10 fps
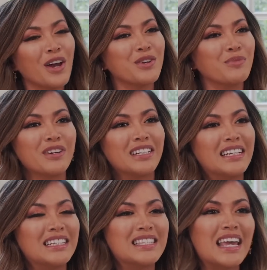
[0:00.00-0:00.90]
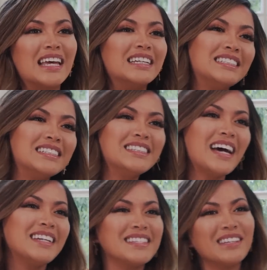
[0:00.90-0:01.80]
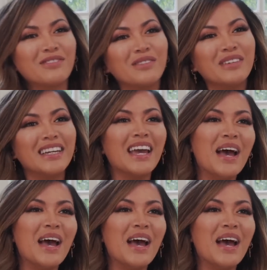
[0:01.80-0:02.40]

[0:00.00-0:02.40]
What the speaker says: other pretties. And that is it for me.